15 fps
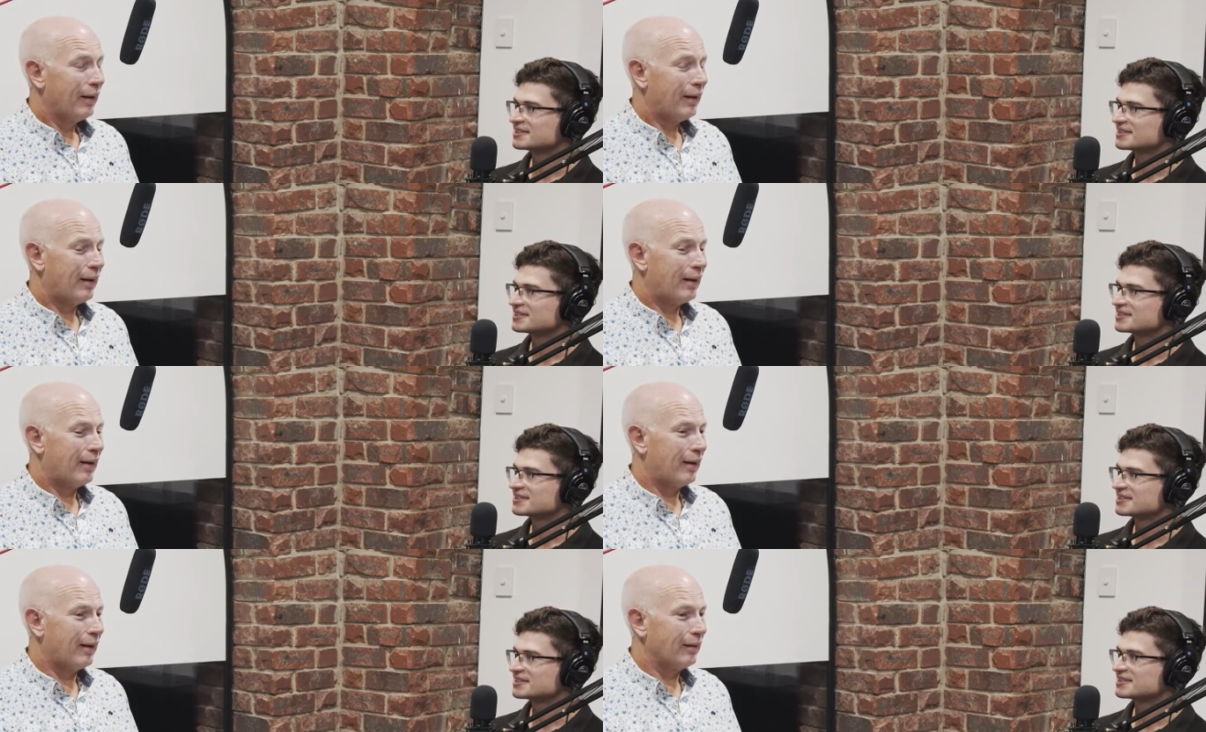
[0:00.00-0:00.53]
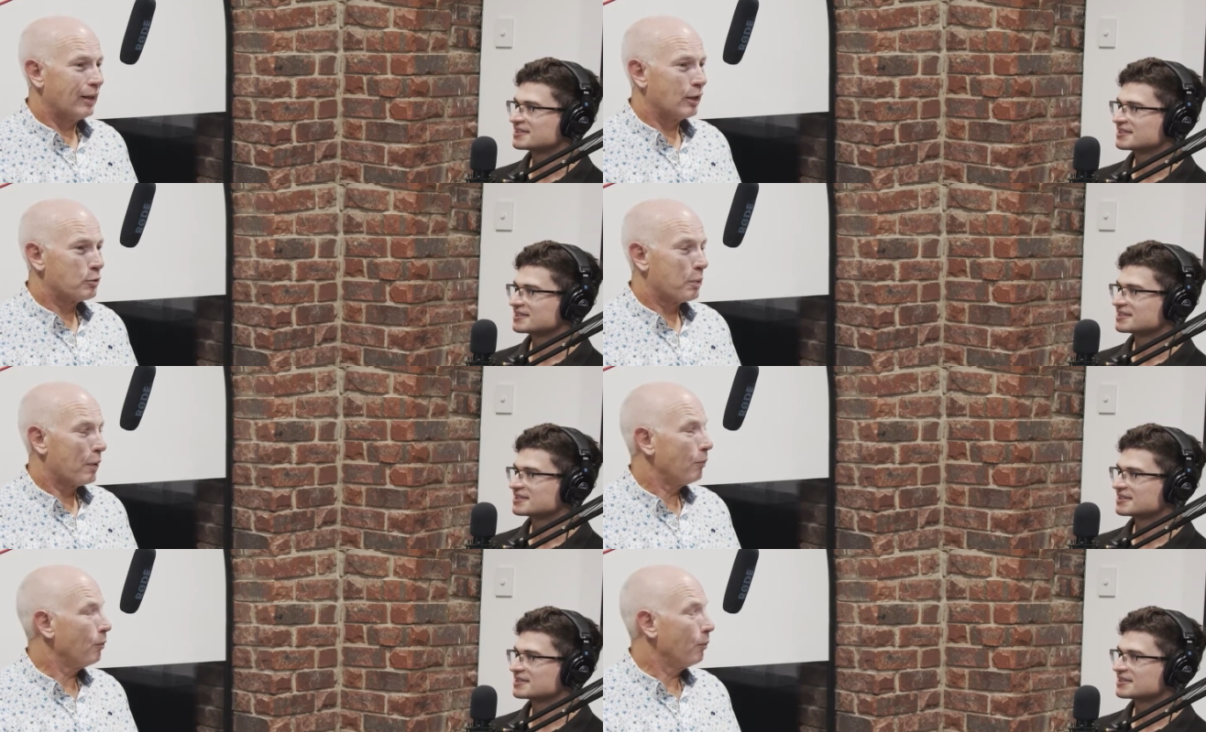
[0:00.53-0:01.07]
Speaker 1: Uh,
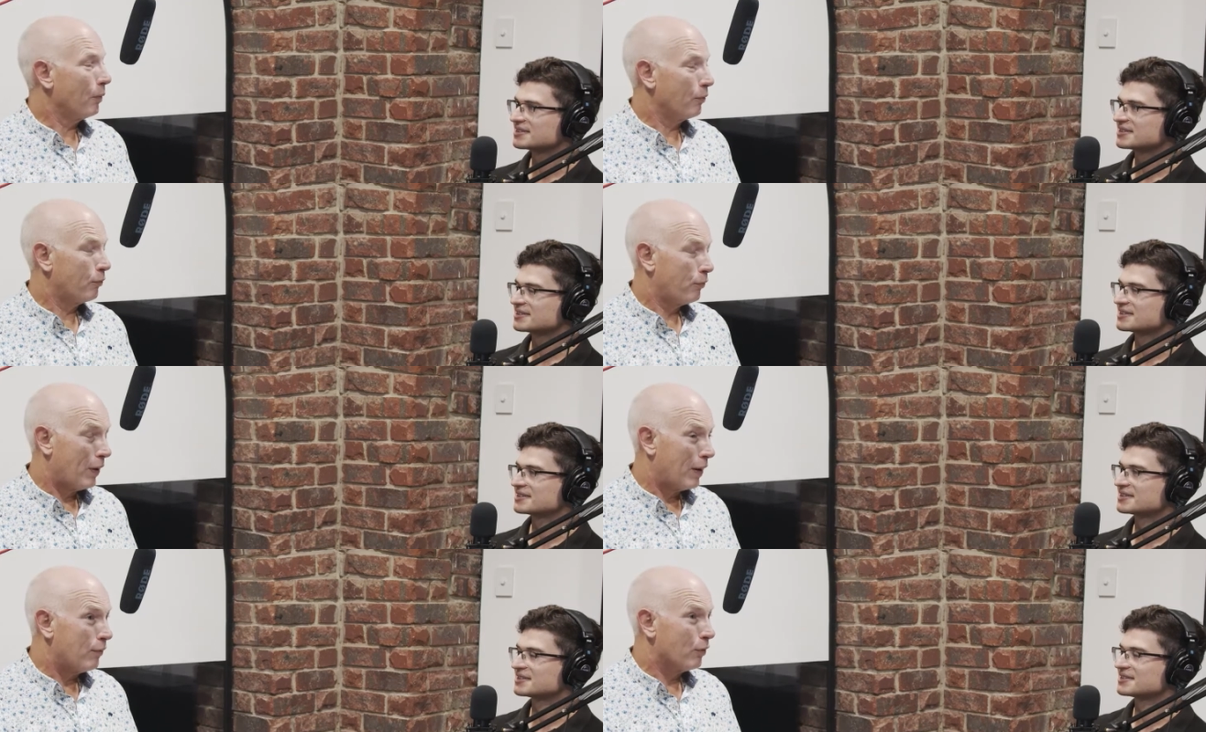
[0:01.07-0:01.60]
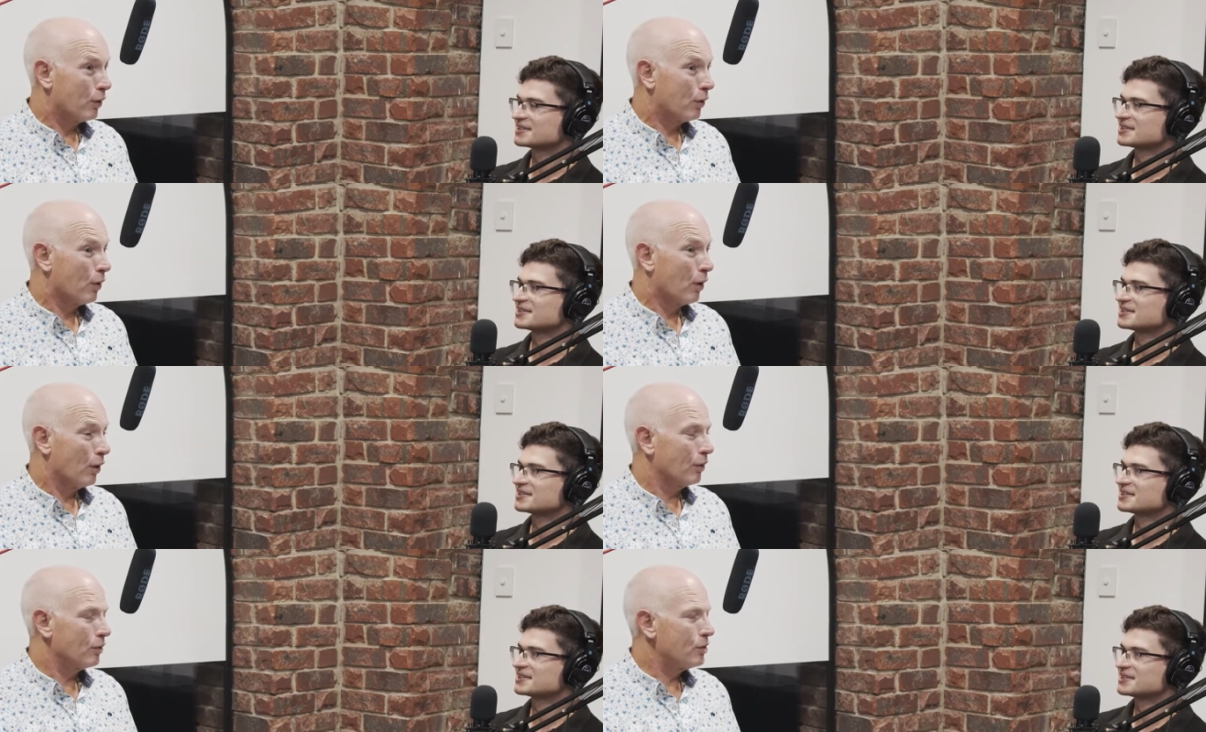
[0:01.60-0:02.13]
that's probably my favorite
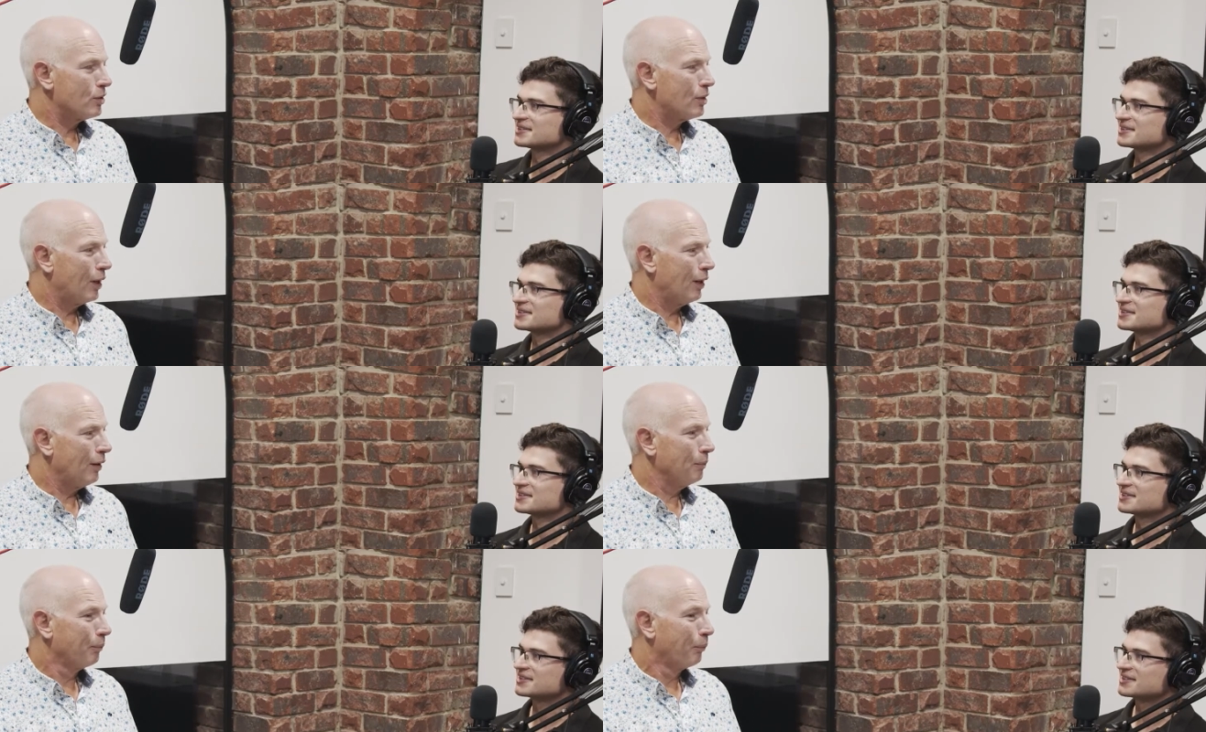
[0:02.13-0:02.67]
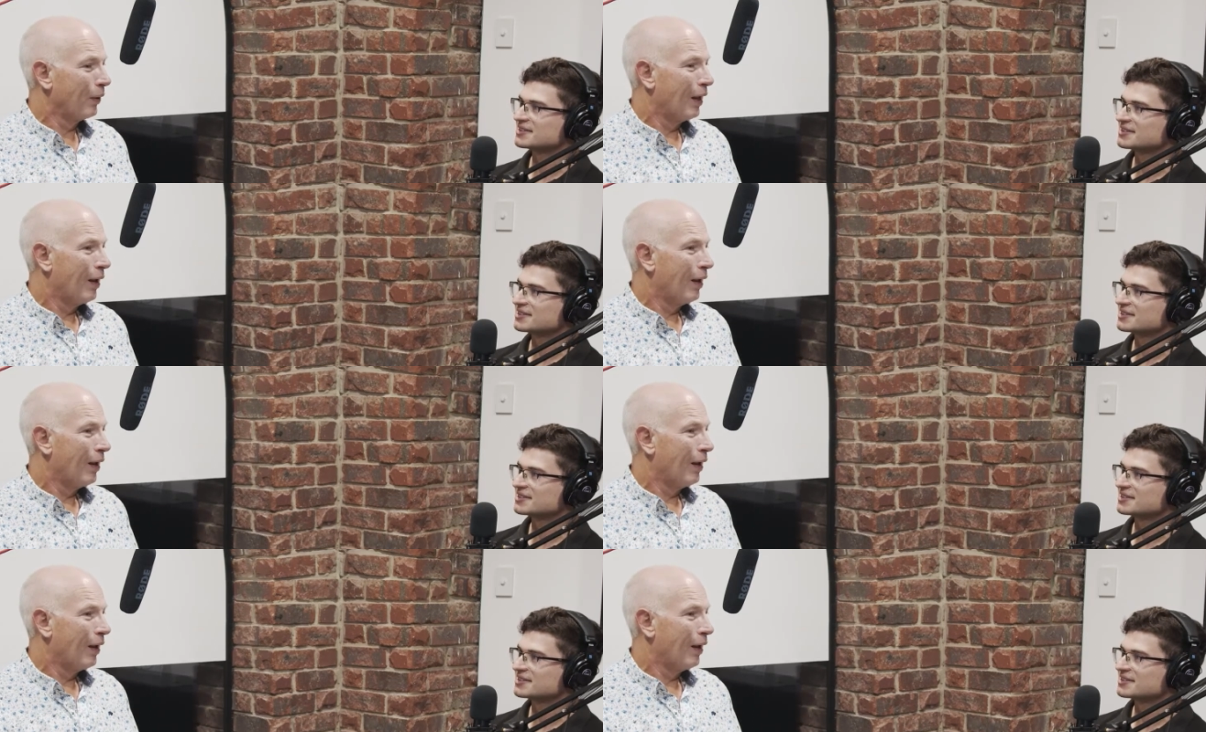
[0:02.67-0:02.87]
college team.